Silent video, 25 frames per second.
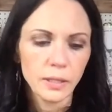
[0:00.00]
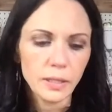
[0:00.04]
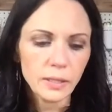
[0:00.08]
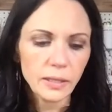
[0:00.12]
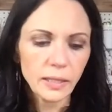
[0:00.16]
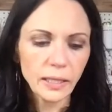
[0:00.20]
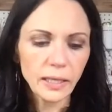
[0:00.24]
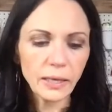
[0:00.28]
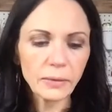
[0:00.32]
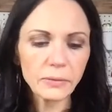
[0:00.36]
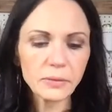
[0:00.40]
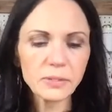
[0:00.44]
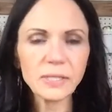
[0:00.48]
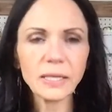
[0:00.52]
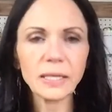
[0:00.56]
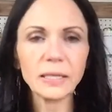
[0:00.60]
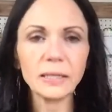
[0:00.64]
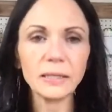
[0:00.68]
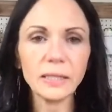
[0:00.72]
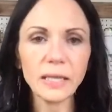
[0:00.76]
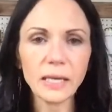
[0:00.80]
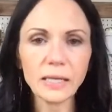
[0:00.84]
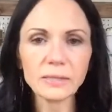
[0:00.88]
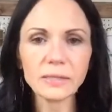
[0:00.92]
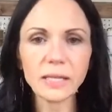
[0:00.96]
like I was
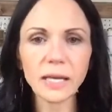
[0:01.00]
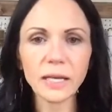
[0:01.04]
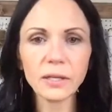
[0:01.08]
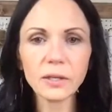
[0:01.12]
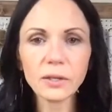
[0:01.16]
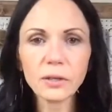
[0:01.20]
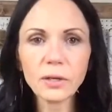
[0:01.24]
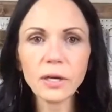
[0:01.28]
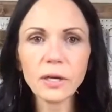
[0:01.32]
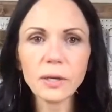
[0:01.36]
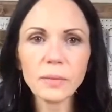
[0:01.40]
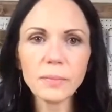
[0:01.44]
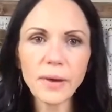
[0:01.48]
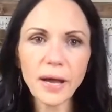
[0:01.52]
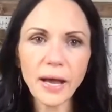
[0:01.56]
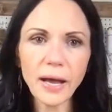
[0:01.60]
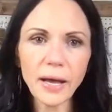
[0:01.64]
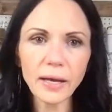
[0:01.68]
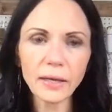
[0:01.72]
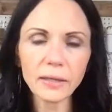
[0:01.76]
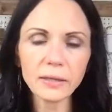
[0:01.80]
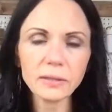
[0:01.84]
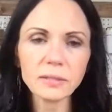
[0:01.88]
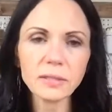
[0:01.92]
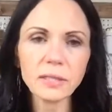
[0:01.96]
saying, yes, I could cut a
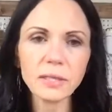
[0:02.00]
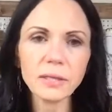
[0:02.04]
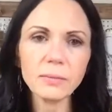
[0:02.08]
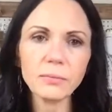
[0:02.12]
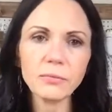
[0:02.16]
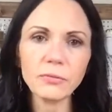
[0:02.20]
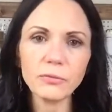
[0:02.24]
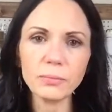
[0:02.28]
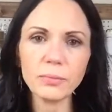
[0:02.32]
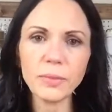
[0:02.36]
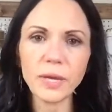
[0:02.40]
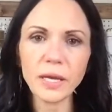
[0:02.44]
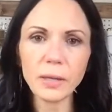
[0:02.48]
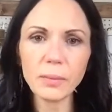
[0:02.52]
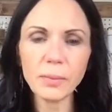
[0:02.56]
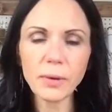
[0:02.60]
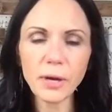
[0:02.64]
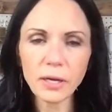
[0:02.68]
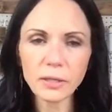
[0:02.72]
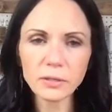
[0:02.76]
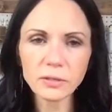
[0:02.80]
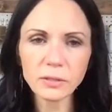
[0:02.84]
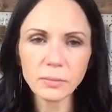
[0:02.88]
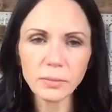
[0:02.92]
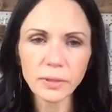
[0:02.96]
box, make a
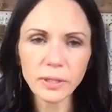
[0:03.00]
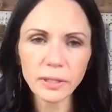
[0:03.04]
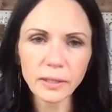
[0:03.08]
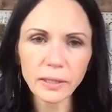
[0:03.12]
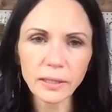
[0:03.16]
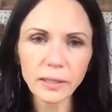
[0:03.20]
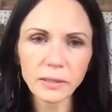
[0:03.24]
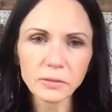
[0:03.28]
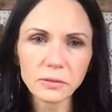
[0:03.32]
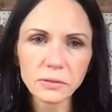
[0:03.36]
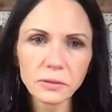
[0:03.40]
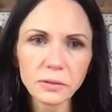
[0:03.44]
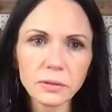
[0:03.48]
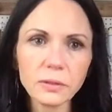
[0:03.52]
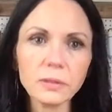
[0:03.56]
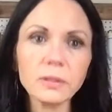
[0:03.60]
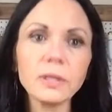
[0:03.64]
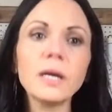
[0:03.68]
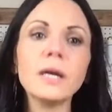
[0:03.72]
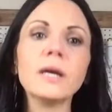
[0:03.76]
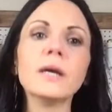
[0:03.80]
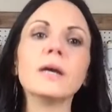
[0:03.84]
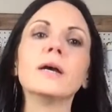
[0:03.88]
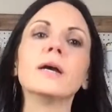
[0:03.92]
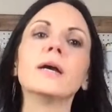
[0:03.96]
box on my
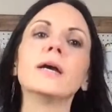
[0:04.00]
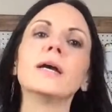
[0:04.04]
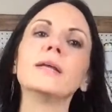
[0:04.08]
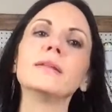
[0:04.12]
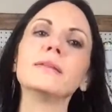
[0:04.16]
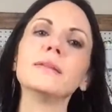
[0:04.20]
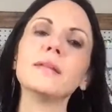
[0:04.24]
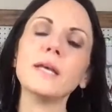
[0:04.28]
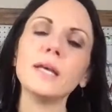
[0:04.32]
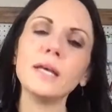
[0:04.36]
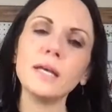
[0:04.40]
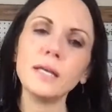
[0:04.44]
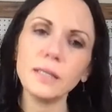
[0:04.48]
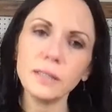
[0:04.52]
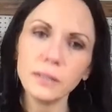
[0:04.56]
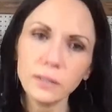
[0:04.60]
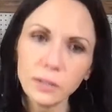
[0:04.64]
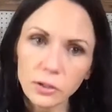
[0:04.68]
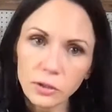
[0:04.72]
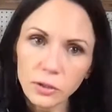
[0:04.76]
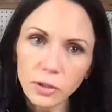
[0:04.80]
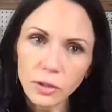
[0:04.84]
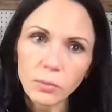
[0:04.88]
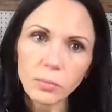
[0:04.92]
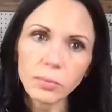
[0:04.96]
laser, and then
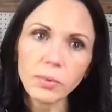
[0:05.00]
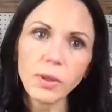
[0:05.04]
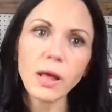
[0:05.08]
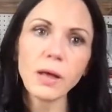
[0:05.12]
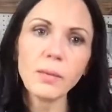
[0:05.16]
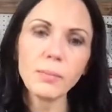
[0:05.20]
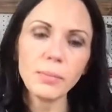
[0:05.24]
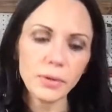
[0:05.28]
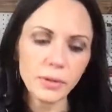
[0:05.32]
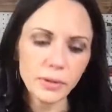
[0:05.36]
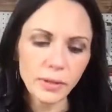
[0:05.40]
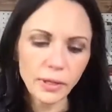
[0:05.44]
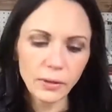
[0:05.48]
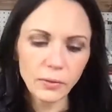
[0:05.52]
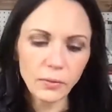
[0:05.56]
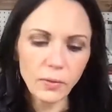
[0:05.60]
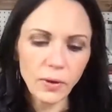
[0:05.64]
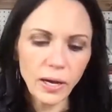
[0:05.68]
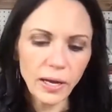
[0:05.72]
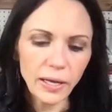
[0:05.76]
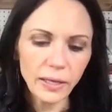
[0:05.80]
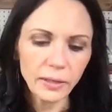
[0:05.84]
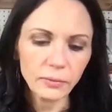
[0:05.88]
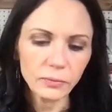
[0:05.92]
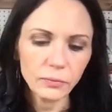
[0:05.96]
you know blah but like
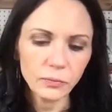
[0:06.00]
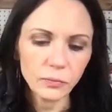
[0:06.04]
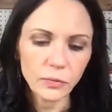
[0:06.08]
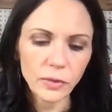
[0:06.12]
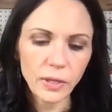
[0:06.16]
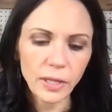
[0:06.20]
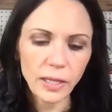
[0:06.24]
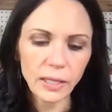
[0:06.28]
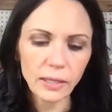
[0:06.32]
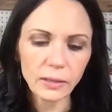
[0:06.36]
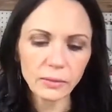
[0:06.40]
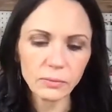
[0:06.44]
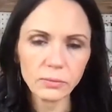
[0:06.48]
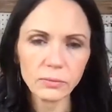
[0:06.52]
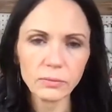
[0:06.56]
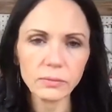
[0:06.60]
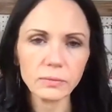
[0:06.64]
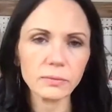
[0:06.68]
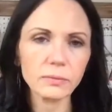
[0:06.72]
why like